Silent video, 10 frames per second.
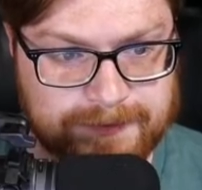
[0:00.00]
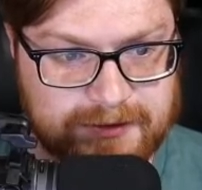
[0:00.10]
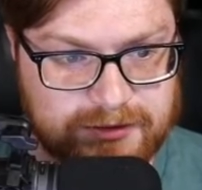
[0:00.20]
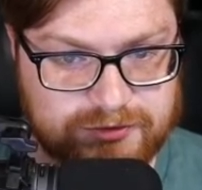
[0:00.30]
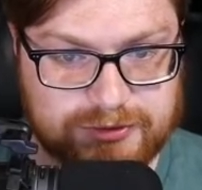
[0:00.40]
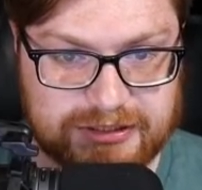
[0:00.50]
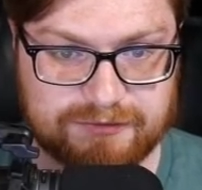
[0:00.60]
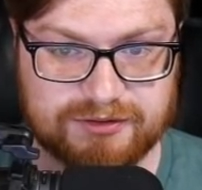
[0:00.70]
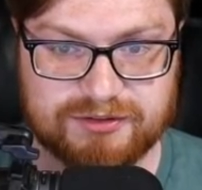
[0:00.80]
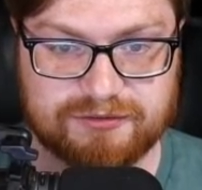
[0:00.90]
to give
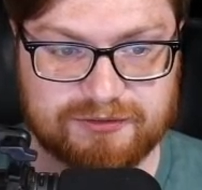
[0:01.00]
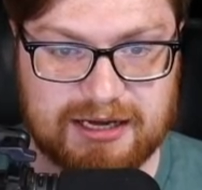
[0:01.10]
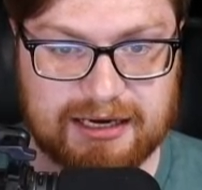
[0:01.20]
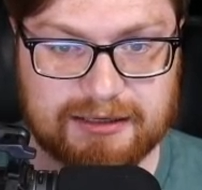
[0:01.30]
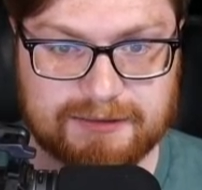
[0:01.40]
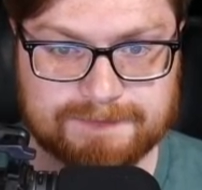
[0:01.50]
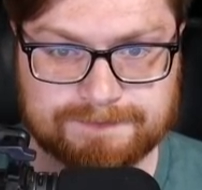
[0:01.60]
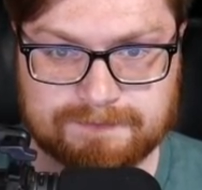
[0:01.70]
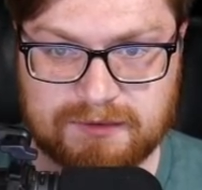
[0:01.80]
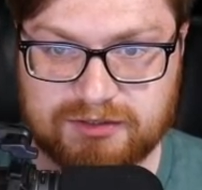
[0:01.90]
us the flag.
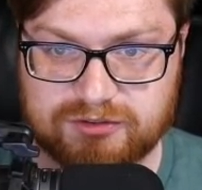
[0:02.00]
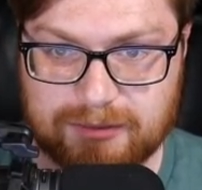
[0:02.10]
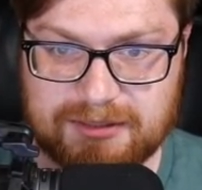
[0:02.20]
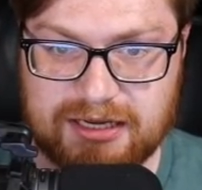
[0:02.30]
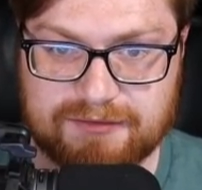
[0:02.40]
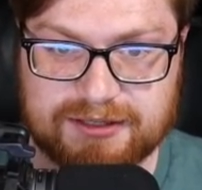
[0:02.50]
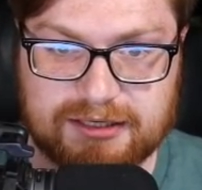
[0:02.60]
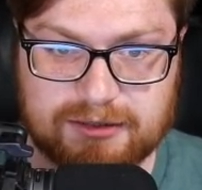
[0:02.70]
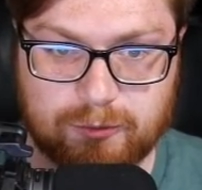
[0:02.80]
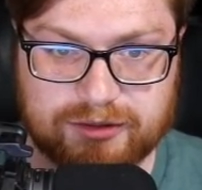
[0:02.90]
So let me
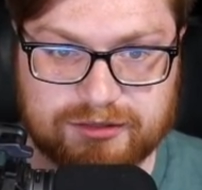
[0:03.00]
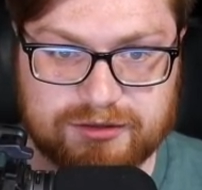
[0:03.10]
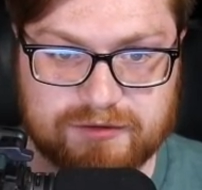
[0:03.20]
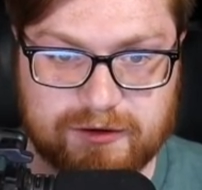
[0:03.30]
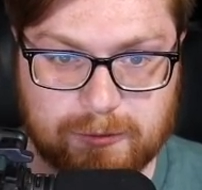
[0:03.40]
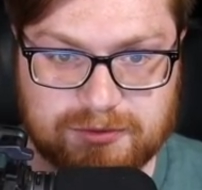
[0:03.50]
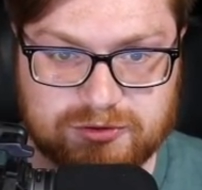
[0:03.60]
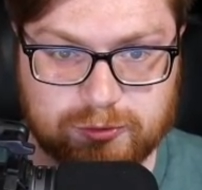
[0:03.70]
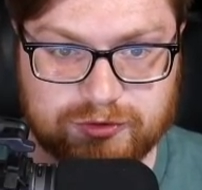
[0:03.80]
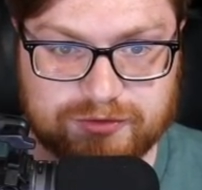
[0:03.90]
navigate with the developer
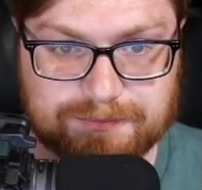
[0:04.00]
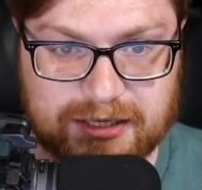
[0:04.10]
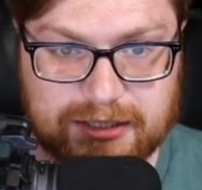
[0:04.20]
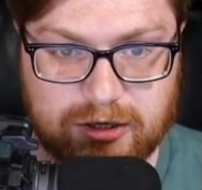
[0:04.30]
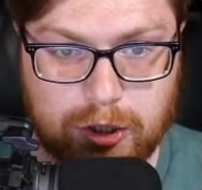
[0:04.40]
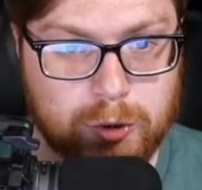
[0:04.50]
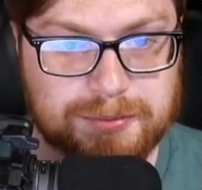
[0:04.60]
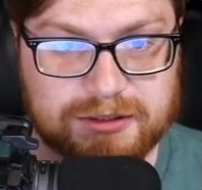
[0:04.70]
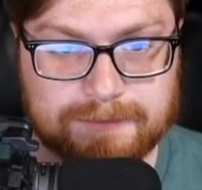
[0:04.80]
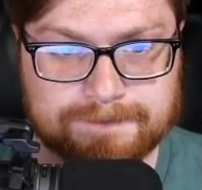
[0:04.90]
tools pane
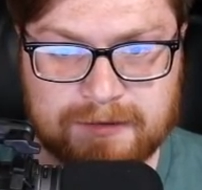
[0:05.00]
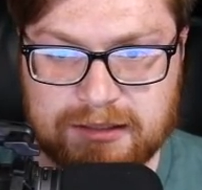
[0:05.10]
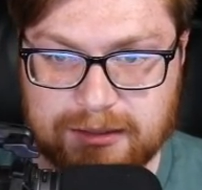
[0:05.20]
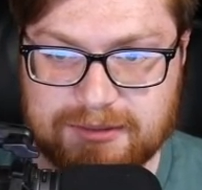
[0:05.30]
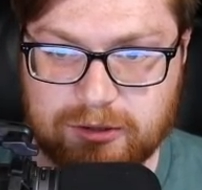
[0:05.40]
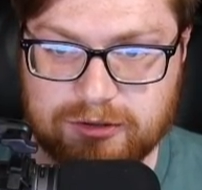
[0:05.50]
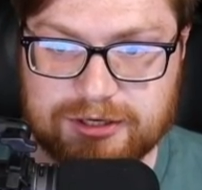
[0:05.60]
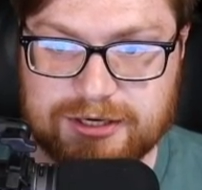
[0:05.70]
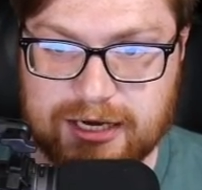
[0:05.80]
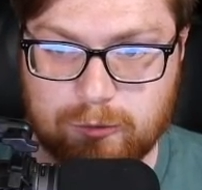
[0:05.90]
open. Let me go to the
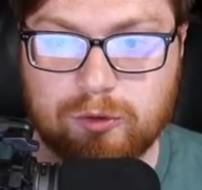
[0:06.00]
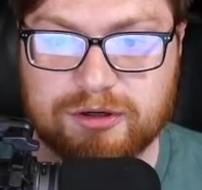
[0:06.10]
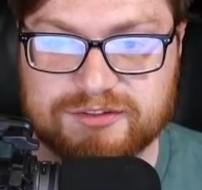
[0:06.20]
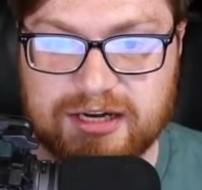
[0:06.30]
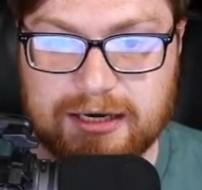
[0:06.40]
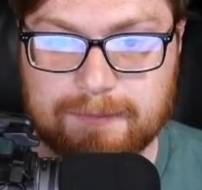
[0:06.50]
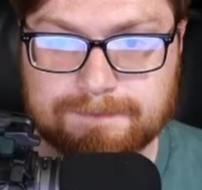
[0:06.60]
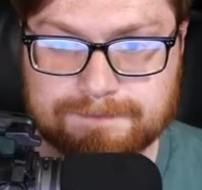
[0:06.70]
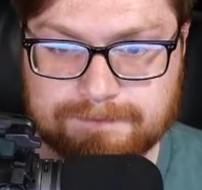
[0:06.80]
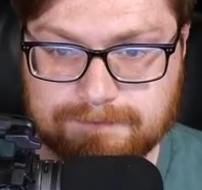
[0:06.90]
network tab.
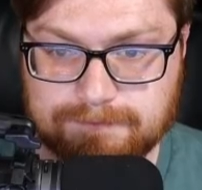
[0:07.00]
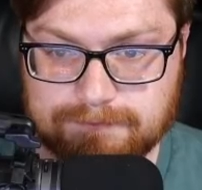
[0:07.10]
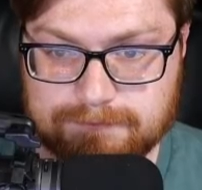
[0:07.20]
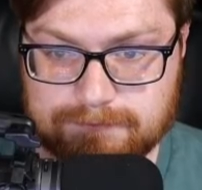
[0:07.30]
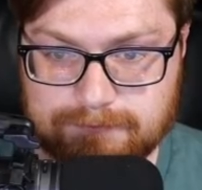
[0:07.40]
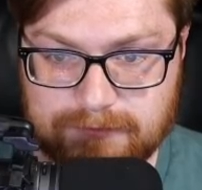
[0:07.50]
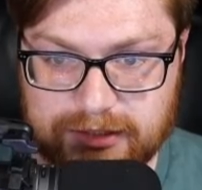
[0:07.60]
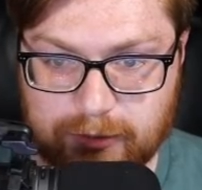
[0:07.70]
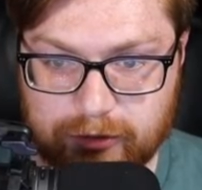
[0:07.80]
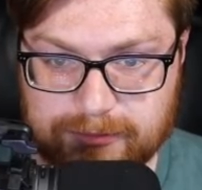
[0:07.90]

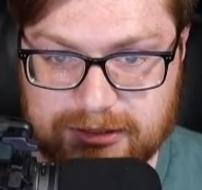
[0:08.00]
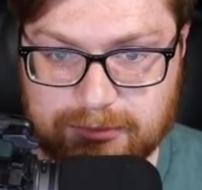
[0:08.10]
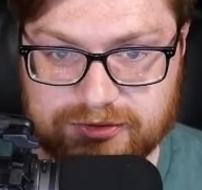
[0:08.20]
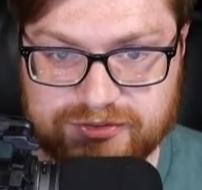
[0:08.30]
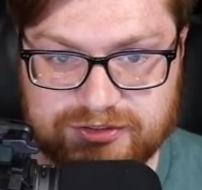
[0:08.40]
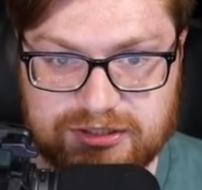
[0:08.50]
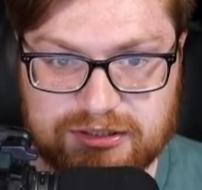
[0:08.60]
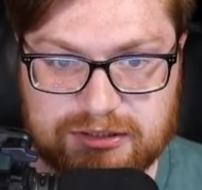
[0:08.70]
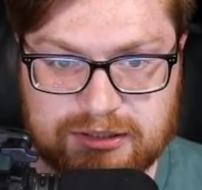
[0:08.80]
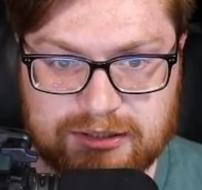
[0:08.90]
And I want to be able to
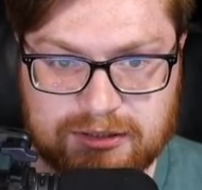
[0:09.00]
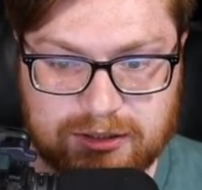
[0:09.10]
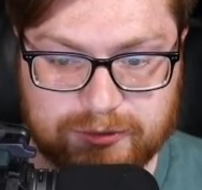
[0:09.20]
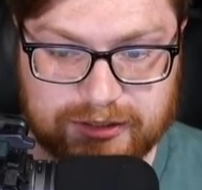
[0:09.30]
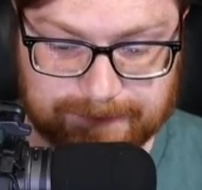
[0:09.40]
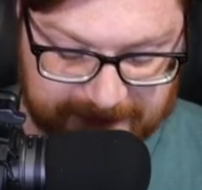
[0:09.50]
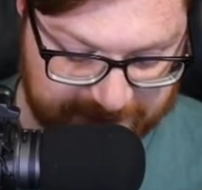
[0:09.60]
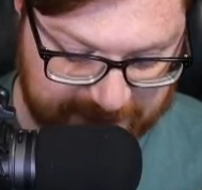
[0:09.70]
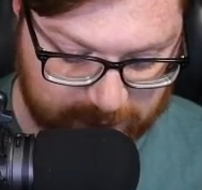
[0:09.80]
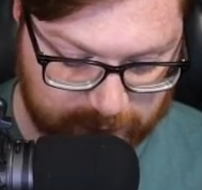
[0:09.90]
see, okay,
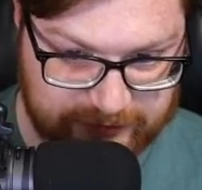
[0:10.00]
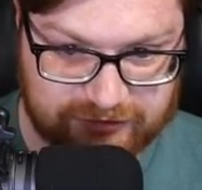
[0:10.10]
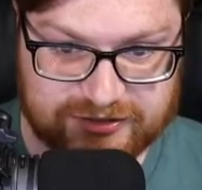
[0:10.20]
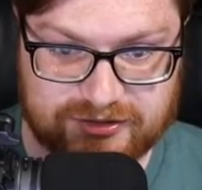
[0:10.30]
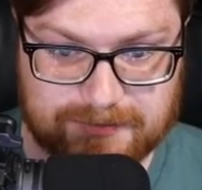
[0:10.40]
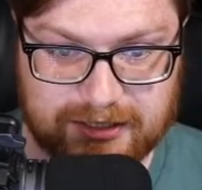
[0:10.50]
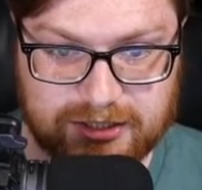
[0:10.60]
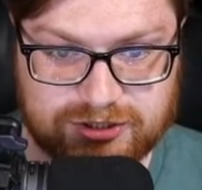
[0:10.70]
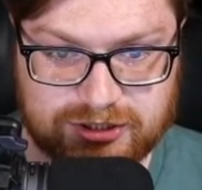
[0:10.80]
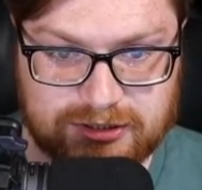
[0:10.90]
if I refresh the page,